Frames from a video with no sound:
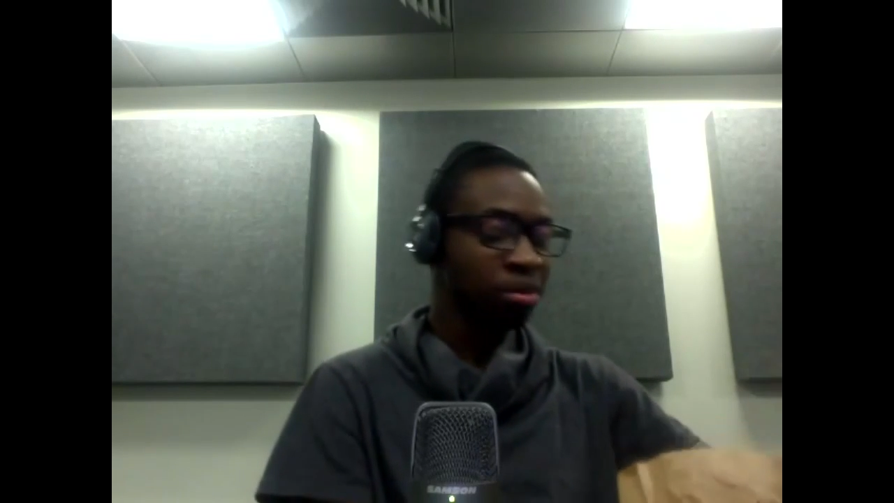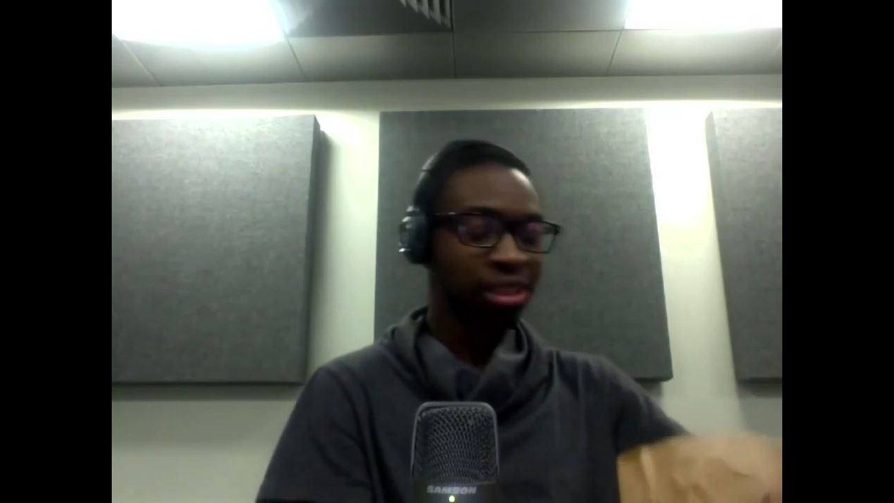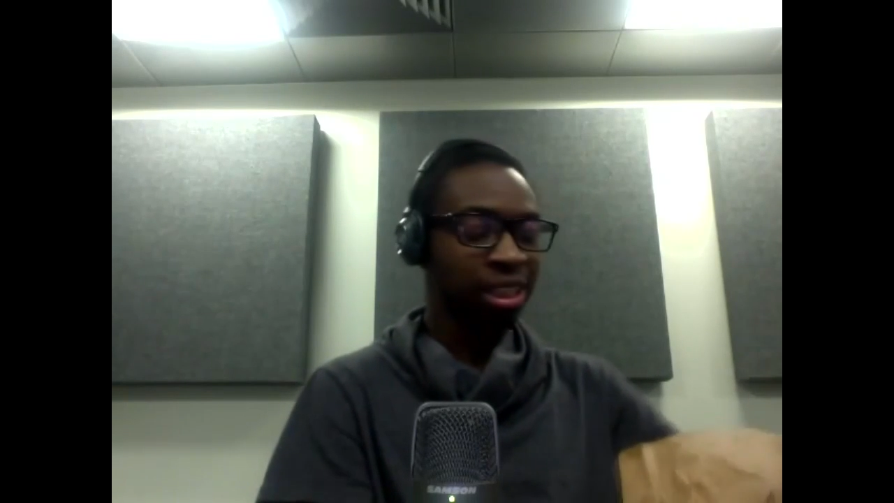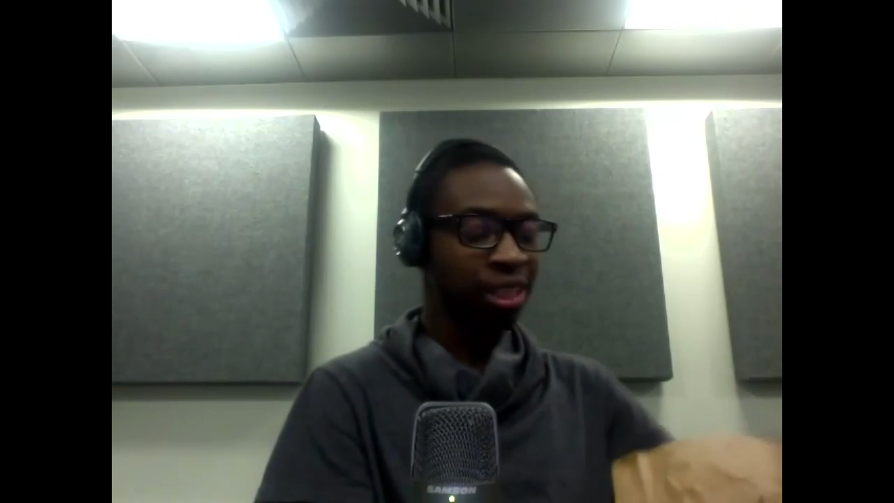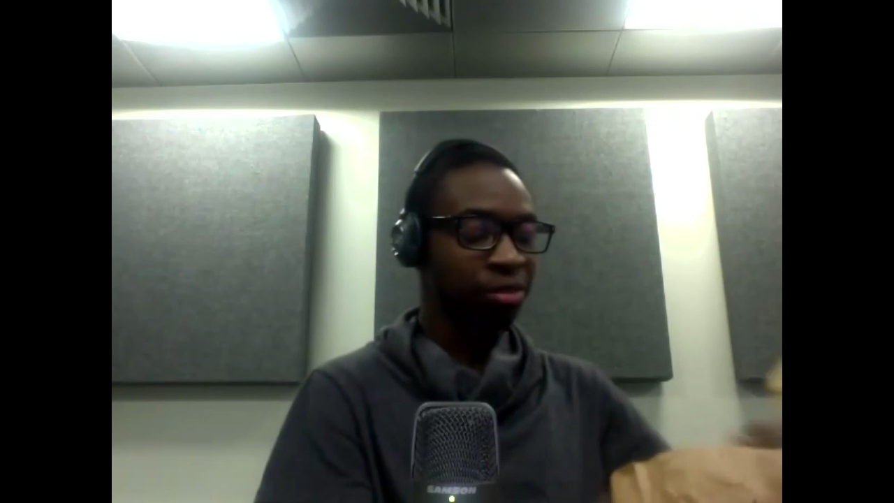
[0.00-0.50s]
It
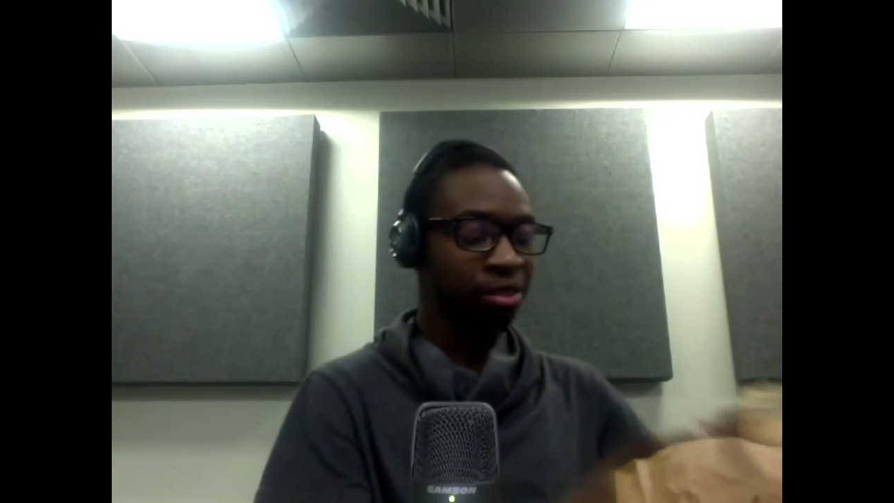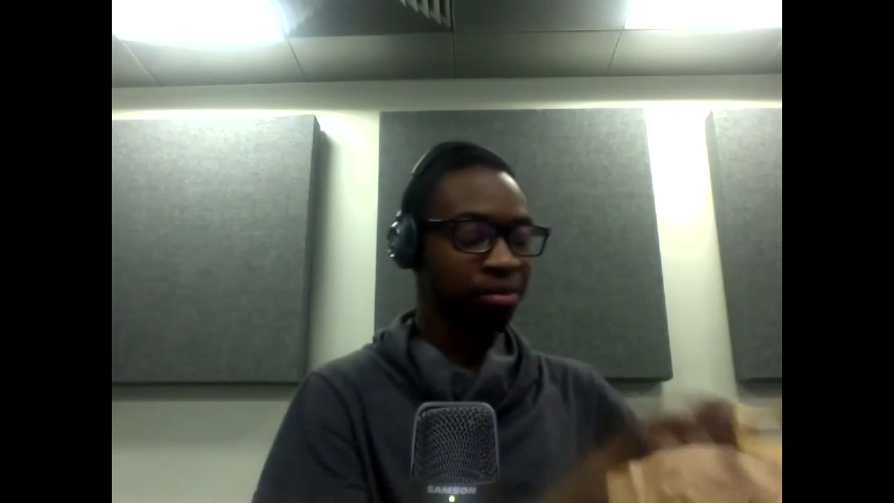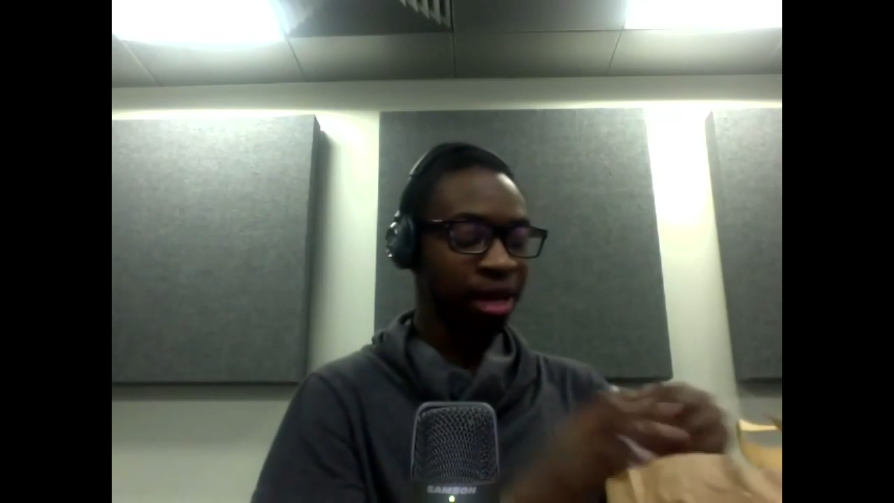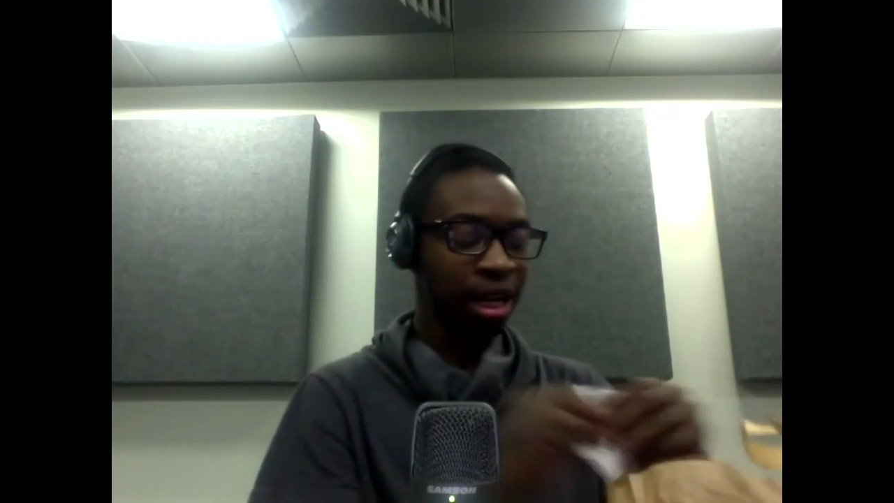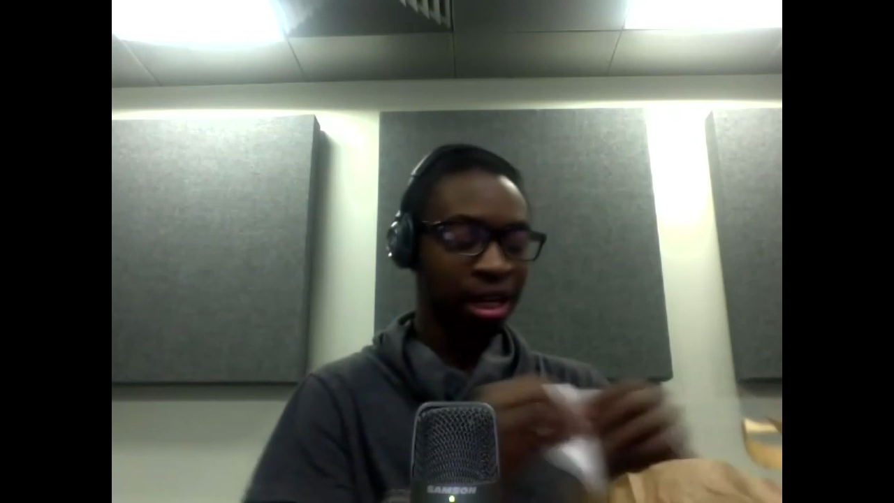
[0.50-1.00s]
was in a
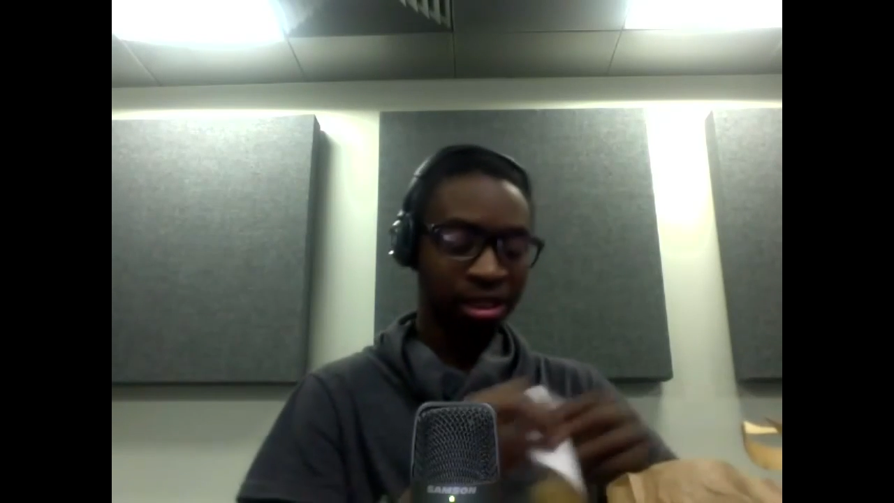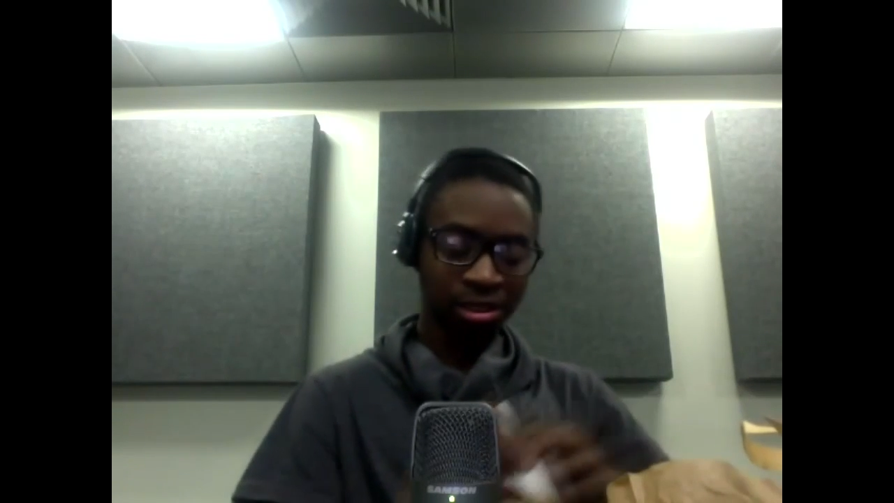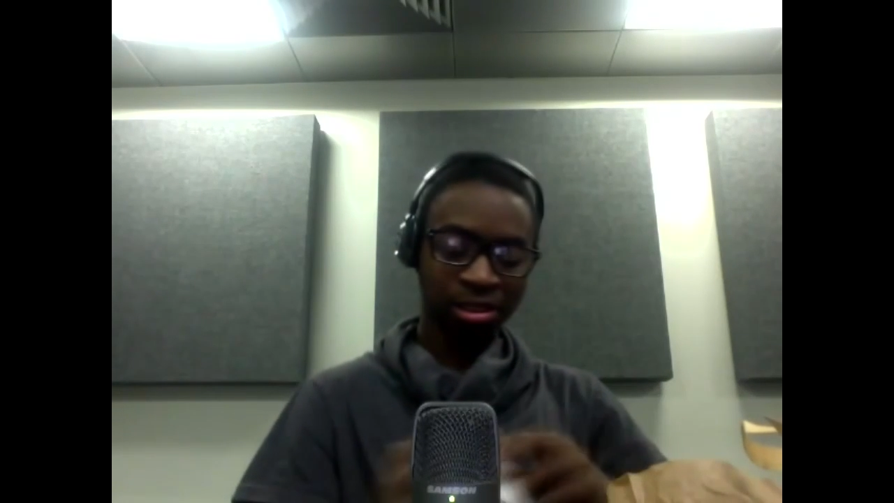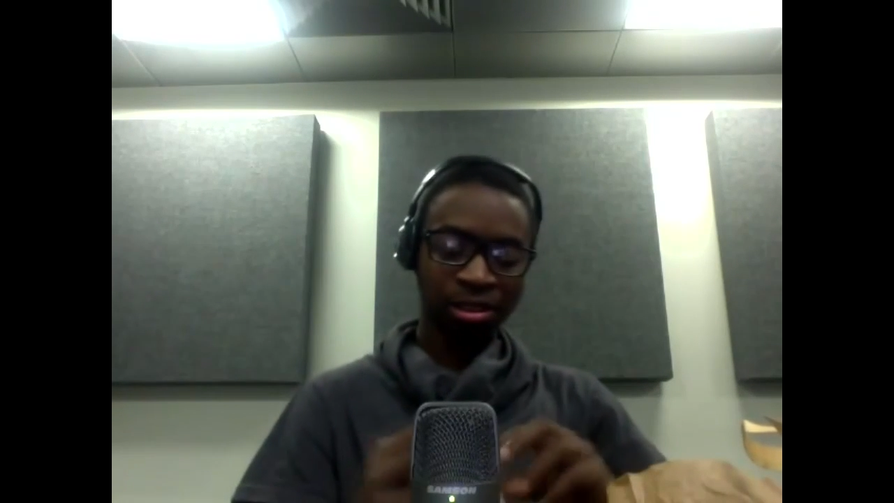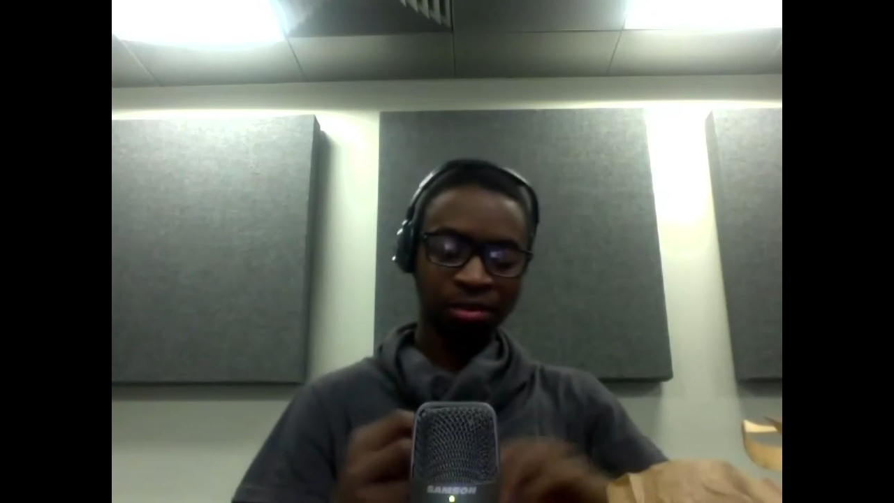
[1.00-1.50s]
different bag and
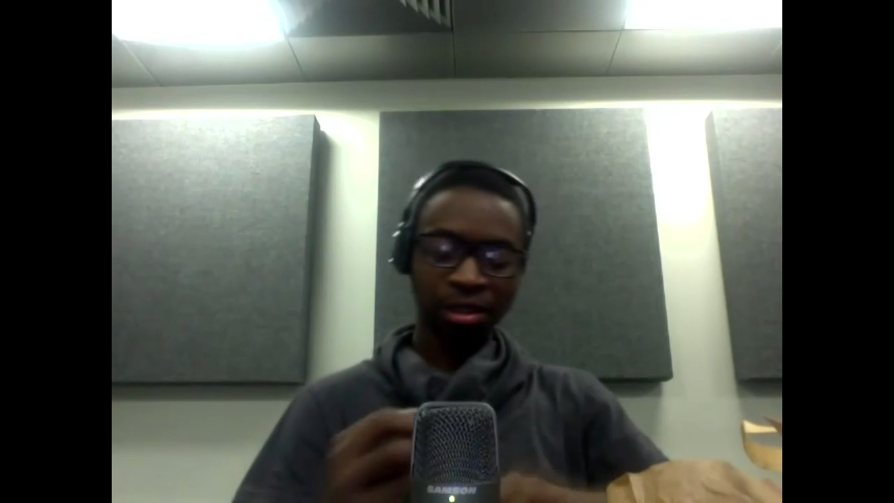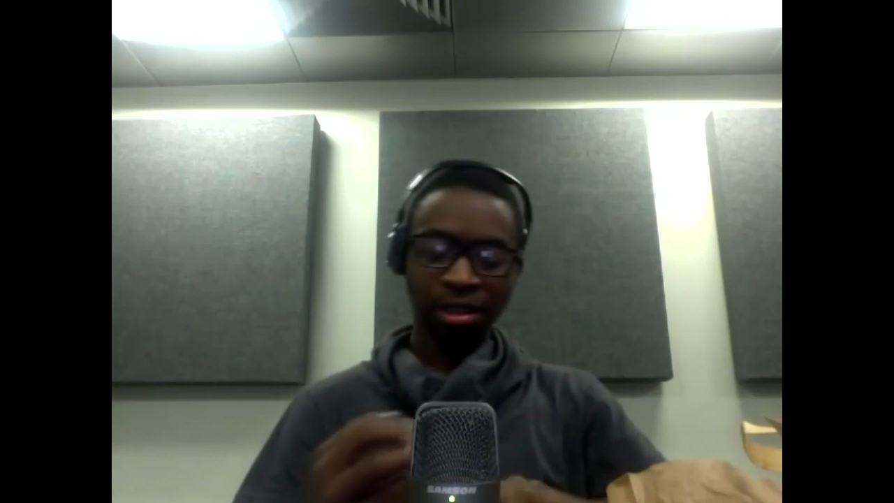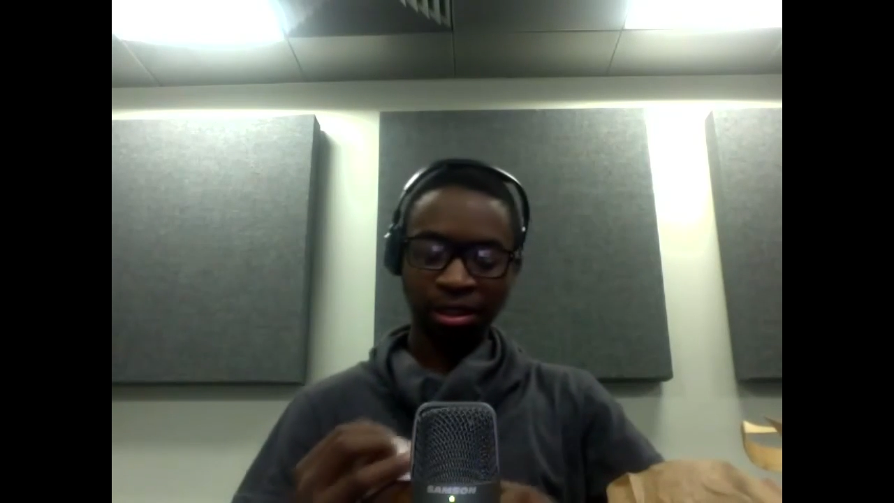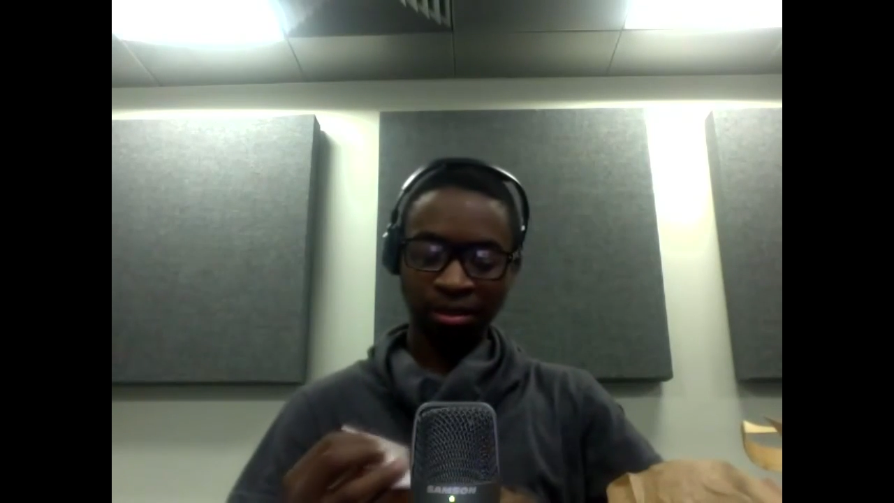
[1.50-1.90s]
stuff